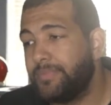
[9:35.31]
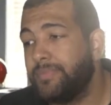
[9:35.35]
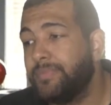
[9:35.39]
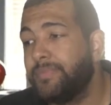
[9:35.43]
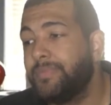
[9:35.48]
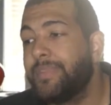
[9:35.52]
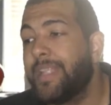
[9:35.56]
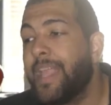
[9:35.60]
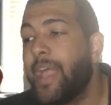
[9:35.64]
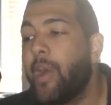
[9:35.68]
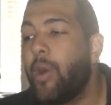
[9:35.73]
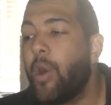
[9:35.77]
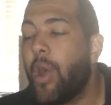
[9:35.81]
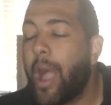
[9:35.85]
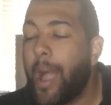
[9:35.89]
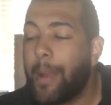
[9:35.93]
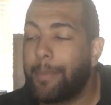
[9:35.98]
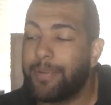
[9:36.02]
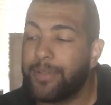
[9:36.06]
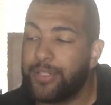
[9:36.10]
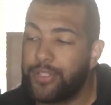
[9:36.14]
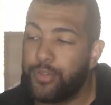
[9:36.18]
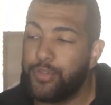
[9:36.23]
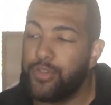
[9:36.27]
Now,
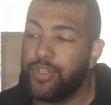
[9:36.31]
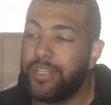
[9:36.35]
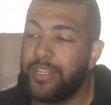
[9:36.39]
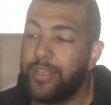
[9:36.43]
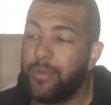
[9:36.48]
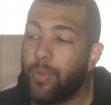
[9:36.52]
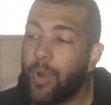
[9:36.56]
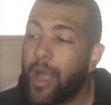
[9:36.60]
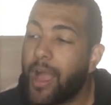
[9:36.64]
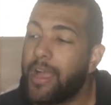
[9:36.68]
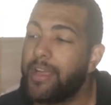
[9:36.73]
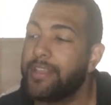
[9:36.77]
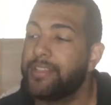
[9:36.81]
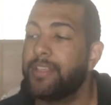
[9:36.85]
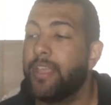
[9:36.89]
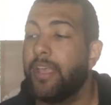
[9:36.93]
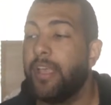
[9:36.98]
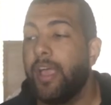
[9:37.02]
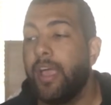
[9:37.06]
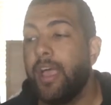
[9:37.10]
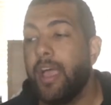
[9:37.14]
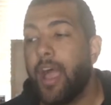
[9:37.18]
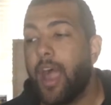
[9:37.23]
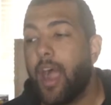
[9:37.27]
opportunity-wise,
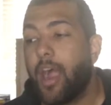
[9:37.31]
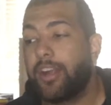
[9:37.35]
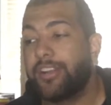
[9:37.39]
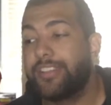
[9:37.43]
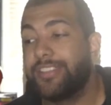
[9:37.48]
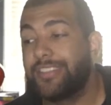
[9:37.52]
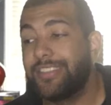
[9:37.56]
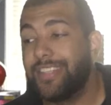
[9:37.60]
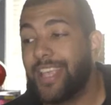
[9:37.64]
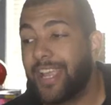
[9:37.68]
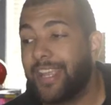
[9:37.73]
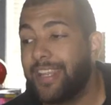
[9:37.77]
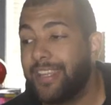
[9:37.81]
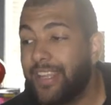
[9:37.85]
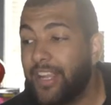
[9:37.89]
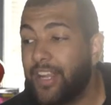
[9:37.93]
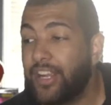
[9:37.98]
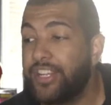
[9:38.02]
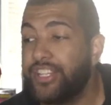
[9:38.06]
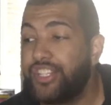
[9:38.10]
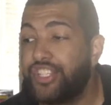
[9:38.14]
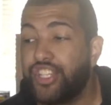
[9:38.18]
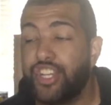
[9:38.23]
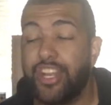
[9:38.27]
our
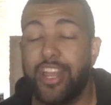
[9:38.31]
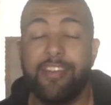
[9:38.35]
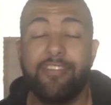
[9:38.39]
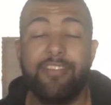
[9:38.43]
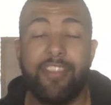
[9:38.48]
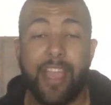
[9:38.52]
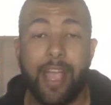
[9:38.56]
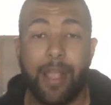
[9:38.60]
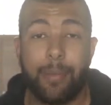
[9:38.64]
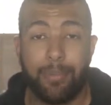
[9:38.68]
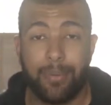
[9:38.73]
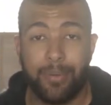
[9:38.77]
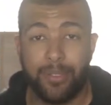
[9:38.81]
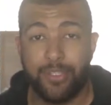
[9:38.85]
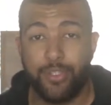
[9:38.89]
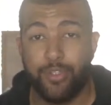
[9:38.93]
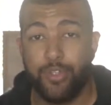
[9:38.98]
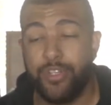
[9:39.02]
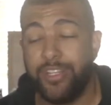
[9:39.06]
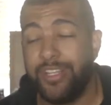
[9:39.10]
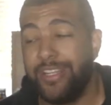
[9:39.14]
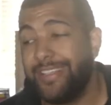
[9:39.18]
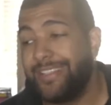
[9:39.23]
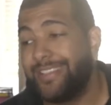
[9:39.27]
secondary should have the
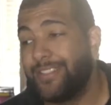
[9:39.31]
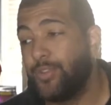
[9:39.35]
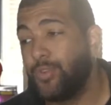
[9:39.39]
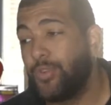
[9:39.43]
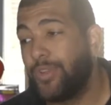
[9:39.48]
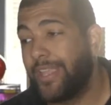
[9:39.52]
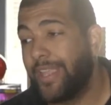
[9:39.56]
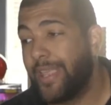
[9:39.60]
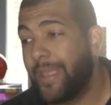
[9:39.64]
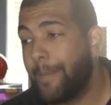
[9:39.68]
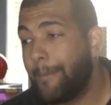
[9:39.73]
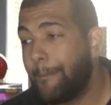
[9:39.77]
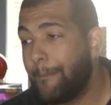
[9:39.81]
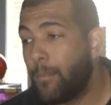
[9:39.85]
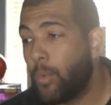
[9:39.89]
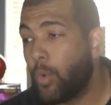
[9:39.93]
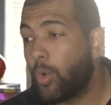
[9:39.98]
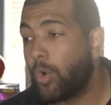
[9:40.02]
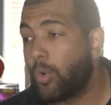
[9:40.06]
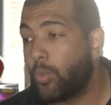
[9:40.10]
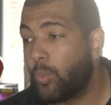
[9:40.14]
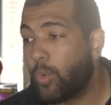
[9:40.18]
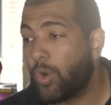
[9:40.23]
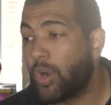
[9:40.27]
opportunity to get
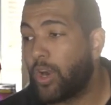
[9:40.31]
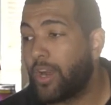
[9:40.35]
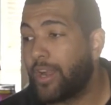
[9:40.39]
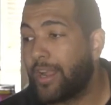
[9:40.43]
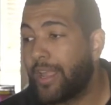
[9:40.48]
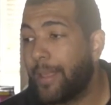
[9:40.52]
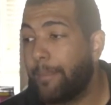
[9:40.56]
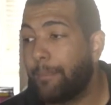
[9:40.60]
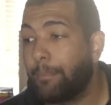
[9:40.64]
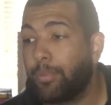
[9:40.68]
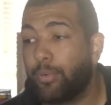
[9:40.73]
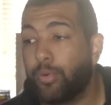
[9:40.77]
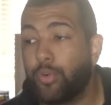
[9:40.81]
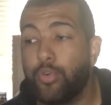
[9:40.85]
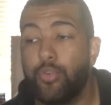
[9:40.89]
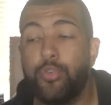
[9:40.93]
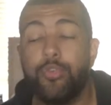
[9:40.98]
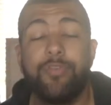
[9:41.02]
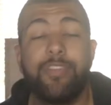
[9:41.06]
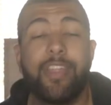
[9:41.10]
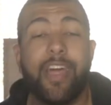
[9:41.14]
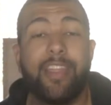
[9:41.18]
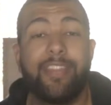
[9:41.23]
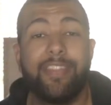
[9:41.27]
more work and
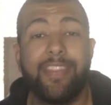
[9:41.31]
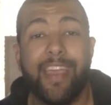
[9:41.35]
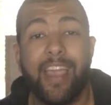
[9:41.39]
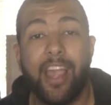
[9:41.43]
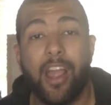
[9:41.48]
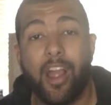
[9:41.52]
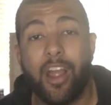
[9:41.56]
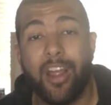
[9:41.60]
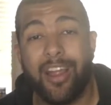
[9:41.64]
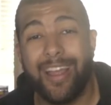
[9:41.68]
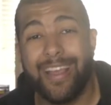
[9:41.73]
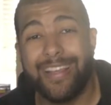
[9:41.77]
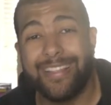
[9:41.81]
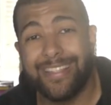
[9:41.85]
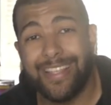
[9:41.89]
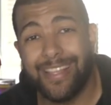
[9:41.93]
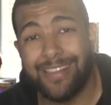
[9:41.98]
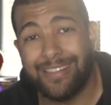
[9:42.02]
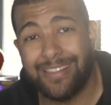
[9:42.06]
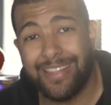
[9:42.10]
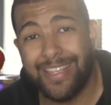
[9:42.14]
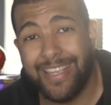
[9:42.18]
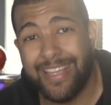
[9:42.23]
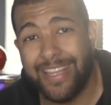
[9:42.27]
prove that they are as
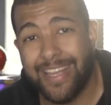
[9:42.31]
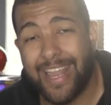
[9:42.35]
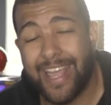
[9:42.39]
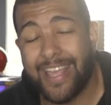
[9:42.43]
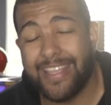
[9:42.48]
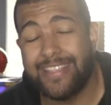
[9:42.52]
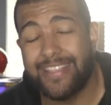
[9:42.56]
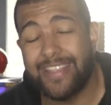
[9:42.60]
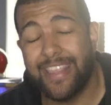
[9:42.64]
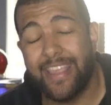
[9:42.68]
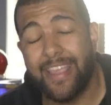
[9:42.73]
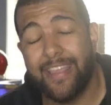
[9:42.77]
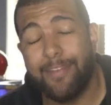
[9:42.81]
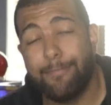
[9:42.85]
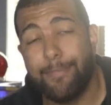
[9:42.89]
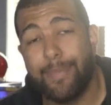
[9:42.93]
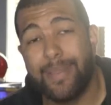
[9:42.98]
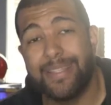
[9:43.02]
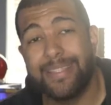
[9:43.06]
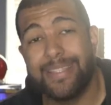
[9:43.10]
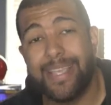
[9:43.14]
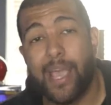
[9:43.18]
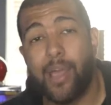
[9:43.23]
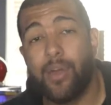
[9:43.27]
elite as they have
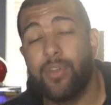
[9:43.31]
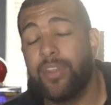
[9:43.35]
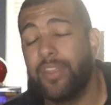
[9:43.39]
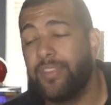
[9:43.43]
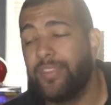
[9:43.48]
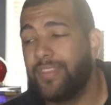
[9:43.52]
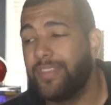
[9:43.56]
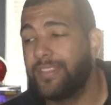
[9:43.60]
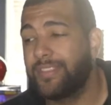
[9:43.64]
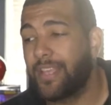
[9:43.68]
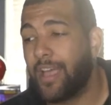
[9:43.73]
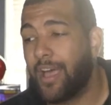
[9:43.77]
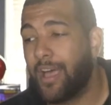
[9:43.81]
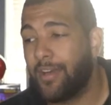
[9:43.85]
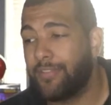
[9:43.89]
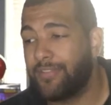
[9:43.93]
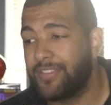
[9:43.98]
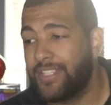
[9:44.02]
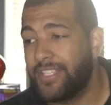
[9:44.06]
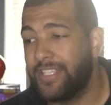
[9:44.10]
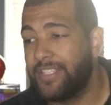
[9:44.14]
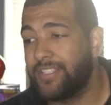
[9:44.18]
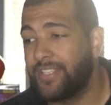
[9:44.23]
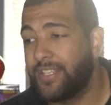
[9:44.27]
been touted this
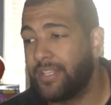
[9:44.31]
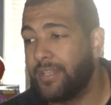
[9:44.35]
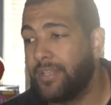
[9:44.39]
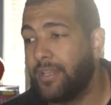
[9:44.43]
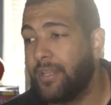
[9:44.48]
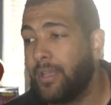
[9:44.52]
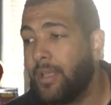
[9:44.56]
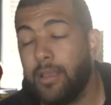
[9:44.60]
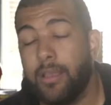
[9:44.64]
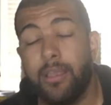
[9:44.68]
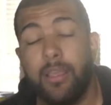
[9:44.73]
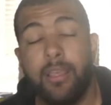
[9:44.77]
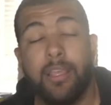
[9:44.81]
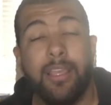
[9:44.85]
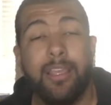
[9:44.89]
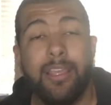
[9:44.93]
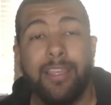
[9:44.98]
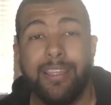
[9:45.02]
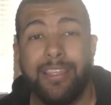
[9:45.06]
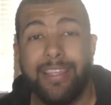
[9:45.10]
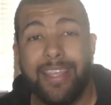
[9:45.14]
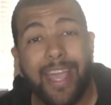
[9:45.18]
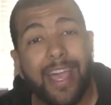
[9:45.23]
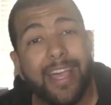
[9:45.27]
offseason.
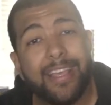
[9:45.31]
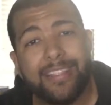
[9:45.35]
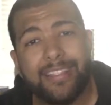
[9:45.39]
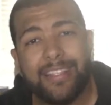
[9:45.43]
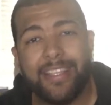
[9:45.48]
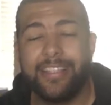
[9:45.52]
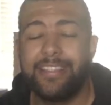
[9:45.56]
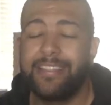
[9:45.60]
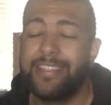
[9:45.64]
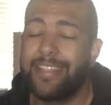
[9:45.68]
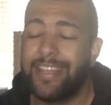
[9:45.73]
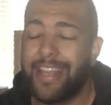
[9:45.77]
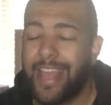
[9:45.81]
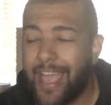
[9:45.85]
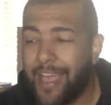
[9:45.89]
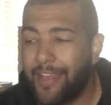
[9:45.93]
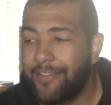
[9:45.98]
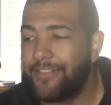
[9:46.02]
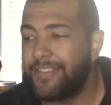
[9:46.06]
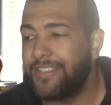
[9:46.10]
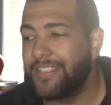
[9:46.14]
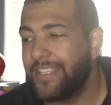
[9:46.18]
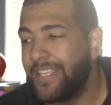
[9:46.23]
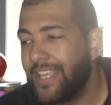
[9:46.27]
Yes, it's an
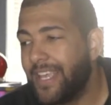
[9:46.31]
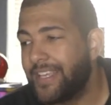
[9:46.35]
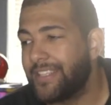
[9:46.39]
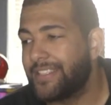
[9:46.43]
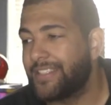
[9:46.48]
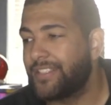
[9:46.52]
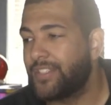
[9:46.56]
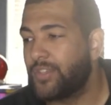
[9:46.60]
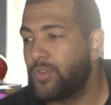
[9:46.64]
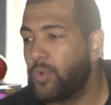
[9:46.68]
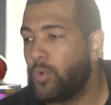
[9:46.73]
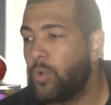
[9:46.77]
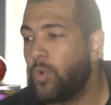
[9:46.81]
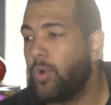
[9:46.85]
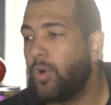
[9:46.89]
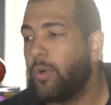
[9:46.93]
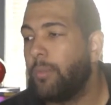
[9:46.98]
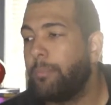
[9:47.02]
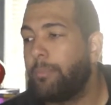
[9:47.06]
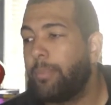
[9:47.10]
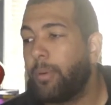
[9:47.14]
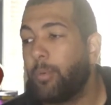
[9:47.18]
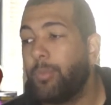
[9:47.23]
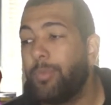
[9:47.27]
FCS school,
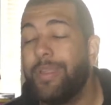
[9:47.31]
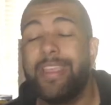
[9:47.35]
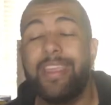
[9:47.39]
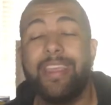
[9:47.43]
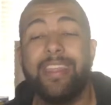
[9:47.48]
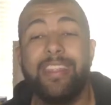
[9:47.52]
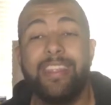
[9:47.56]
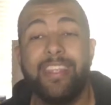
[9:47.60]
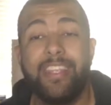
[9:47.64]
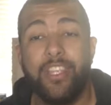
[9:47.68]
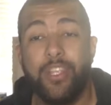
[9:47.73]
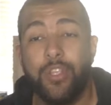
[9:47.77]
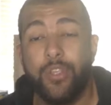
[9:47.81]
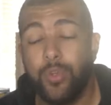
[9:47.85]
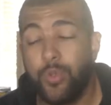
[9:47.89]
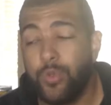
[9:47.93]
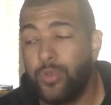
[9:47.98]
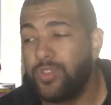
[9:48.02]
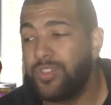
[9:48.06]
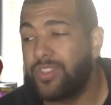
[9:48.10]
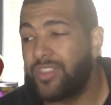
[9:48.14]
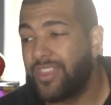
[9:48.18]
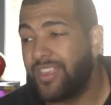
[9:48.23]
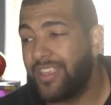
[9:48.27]
but we can
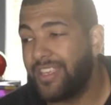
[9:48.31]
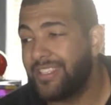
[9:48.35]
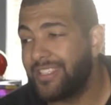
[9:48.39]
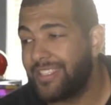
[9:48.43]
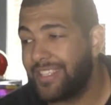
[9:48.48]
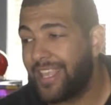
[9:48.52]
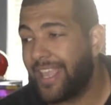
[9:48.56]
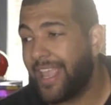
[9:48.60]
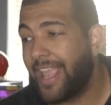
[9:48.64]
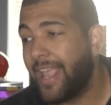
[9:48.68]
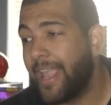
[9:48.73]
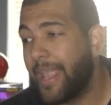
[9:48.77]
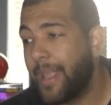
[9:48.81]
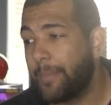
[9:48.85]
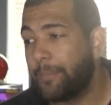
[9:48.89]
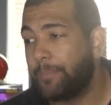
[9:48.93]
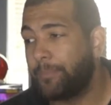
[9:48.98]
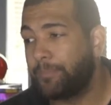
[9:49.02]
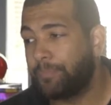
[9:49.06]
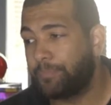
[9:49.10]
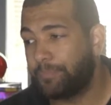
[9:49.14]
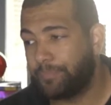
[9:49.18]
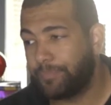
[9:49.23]
use this game